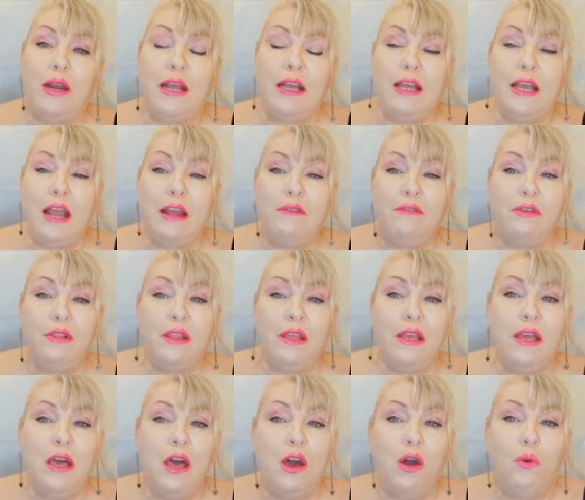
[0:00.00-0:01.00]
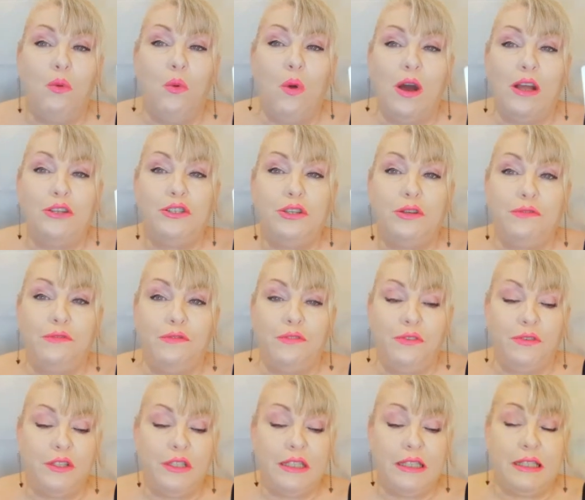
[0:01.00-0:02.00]
and carefully watch your
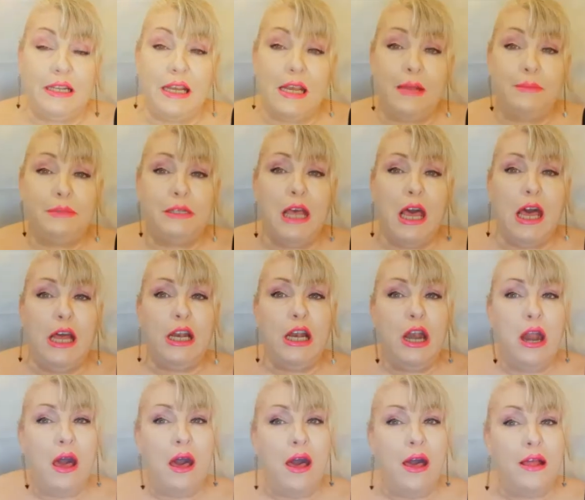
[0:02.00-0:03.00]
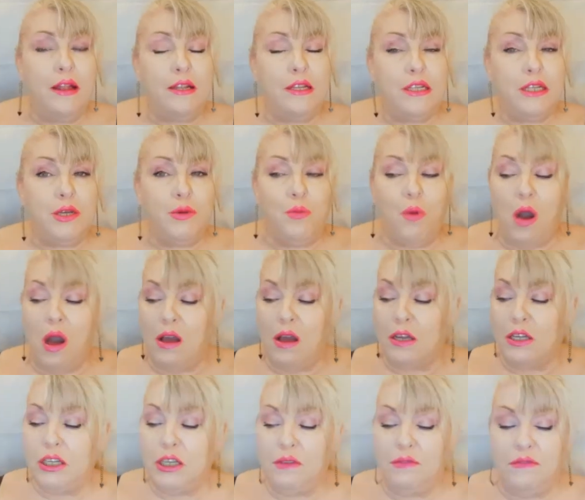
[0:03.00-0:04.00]
footsteps, not to walk
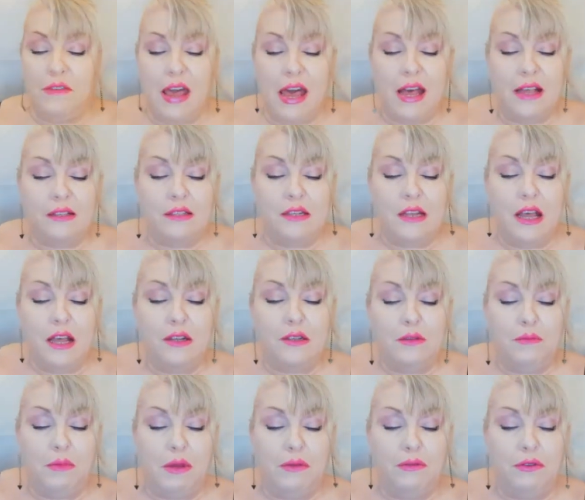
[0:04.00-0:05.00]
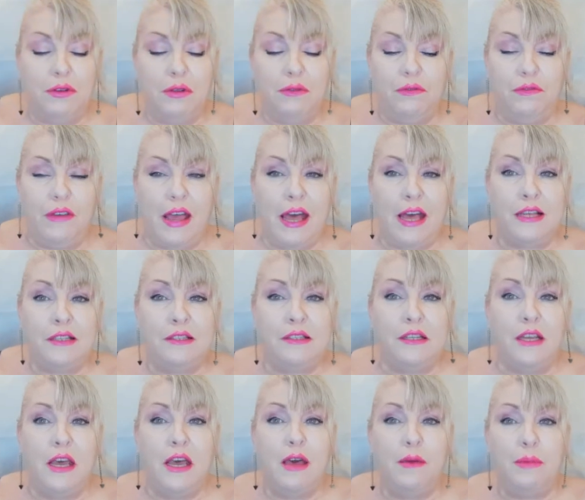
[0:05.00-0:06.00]
too fast, not to move too
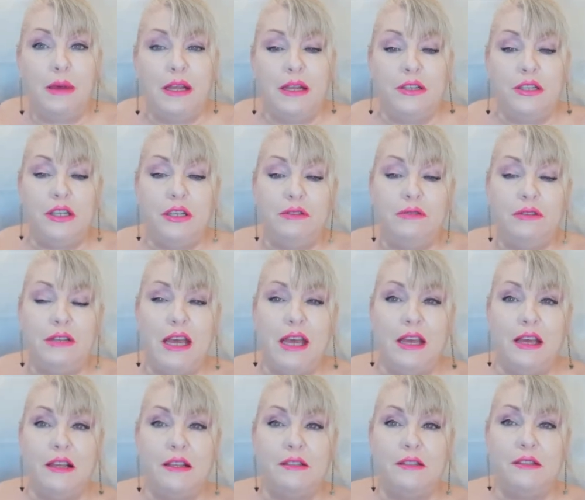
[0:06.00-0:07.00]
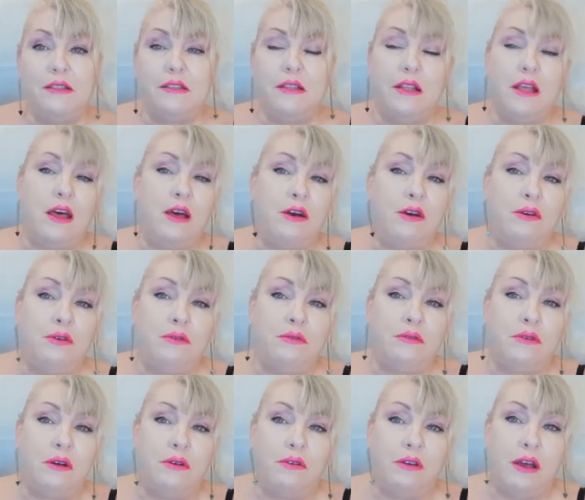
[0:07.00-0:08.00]
fast, but to take it slow.
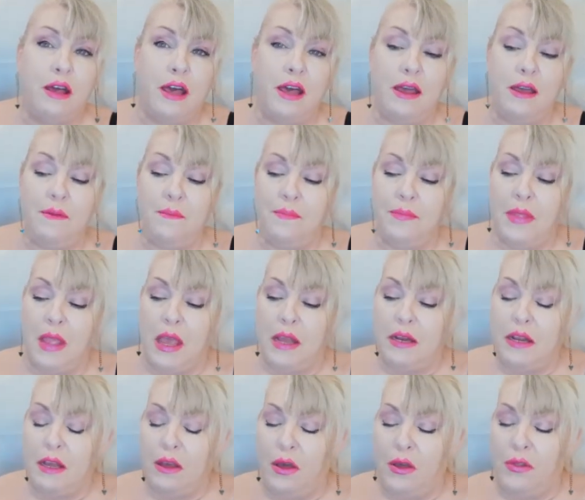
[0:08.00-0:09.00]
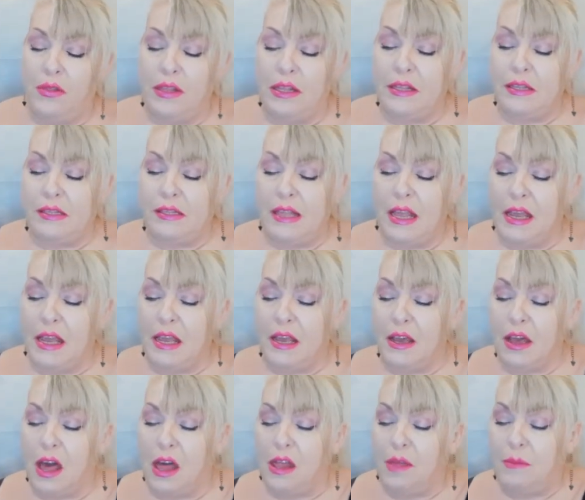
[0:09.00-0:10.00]
Okay. Now, on the second
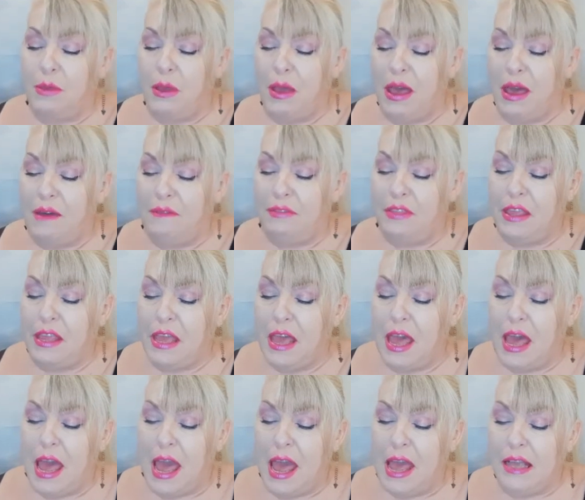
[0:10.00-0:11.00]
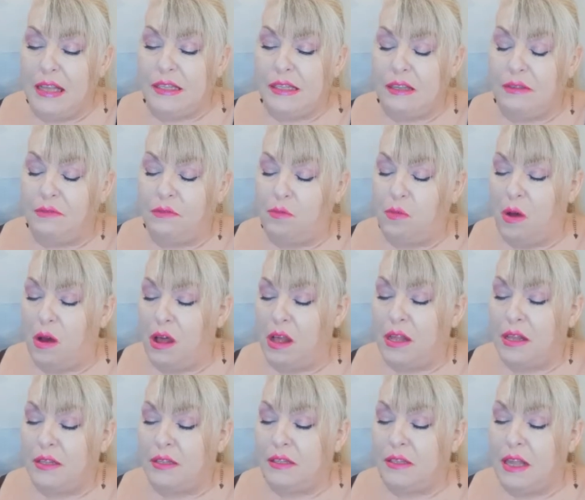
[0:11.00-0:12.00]
column, you have the Ace of
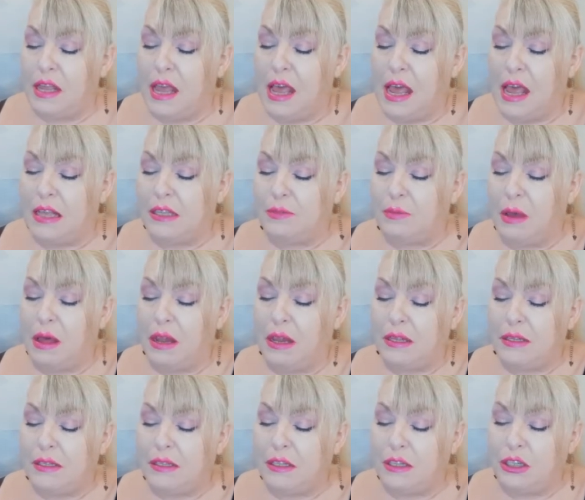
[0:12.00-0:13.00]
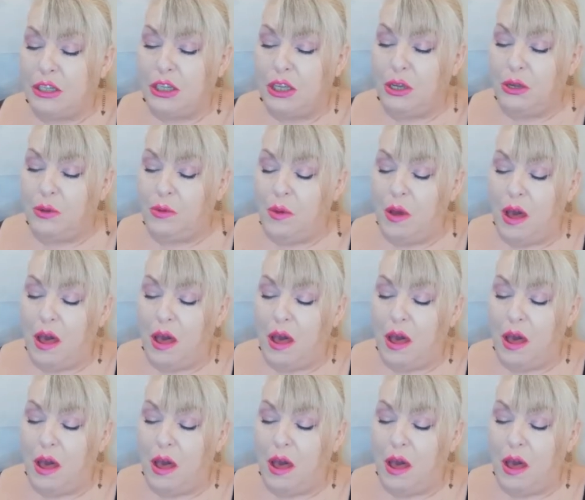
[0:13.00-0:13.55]
Wands as well as the Two